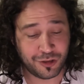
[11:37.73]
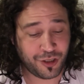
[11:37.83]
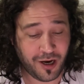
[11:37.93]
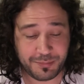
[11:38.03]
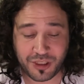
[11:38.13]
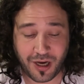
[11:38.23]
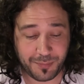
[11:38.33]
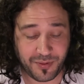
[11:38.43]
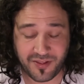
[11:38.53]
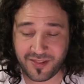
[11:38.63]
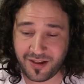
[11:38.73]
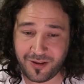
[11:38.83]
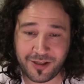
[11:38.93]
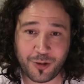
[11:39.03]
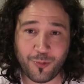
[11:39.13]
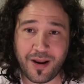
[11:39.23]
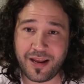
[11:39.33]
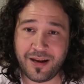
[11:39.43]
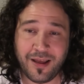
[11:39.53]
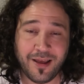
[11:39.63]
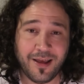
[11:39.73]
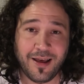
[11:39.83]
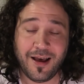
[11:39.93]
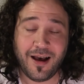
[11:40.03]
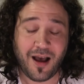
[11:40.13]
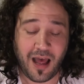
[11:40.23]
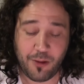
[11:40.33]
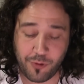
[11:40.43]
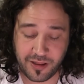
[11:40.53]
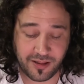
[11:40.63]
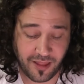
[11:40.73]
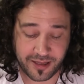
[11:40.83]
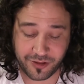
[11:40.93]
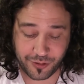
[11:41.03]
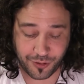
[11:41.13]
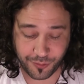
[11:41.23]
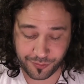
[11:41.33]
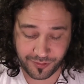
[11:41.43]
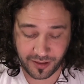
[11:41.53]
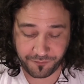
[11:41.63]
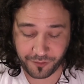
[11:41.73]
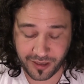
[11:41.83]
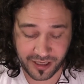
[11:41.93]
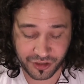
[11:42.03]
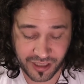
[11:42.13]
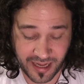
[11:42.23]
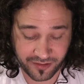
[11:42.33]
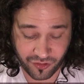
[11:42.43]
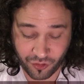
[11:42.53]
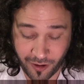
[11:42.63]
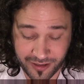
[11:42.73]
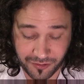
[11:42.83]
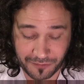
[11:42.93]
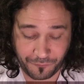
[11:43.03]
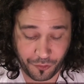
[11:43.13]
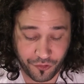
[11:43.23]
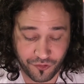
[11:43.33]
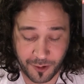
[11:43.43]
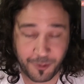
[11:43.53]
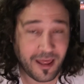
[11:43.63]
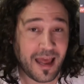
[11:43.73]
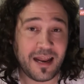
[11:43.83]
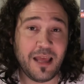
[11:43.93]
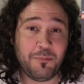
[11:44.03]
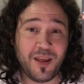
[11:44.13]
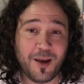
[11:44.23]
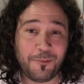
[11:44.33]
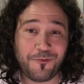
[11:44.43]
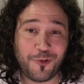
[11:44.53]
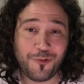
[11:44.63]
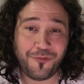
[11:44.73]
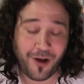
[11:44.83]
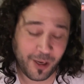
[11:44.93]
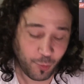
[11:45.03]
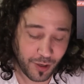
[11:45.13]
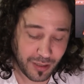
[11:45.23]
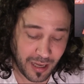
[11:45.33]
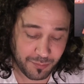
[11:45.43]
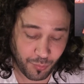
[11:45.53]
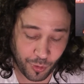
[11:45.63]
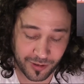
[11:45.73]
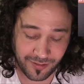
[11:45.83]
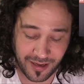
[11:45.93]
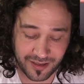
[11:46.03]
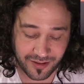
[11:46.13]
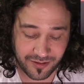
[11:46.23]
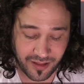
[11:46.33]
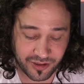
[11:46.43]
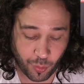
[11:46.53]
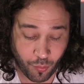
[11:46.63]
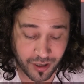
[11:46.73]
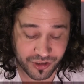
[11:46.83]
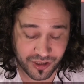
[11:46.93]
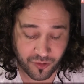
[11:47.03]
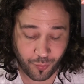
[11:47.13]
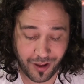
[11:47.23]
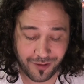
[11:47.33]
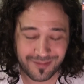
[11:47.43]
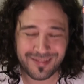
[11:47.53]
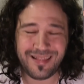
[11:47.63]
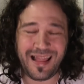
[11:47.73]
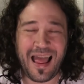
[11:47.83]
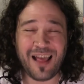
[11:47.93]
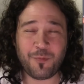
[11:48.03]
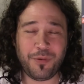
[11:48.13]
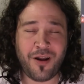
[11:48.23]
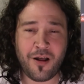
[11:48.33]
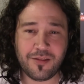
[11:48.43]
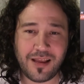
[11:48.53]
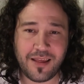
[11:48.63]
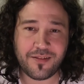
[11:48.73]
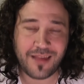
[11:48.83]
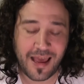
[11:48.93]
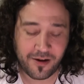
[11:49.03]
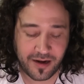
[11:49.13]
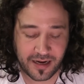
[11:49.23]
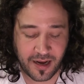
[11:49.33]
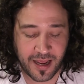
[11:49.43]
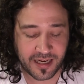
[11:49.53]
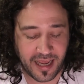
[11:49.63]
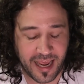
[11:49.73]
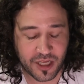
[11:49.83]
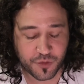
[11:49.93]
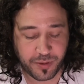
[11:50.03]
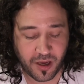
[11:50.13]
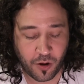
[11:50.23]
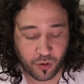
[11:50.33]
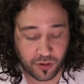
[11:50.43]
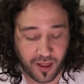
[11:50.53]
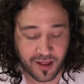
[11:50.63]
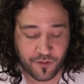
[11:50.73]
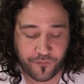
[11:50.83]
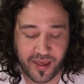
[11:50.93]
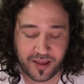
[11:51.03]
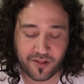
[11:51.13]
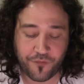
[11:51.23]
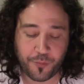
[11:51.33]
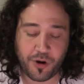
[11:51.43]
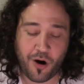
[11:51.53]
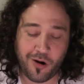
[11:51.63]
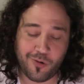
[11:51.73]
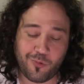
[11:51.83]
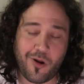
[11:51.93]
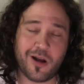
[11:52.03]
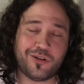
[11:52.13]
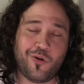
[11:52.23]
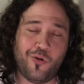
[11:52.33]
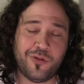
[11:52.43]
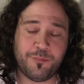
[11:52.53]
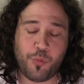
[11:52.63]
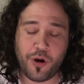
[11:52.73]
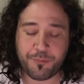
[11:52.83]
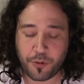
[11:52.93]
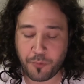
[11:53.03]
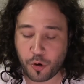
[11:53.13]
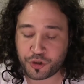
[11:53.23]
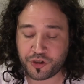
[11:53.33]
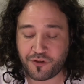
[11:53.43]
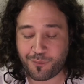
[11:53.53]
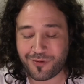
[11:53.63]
Chop Chop is still in the ring. I really like the dude. If you get a chance, try and look for a stream of that. Hit me up if you find one. I'd more than likely like to watch it as well. Last but not least, Saturday night, HBO Las Vegas from the Hard Rock Golden Boy Promotions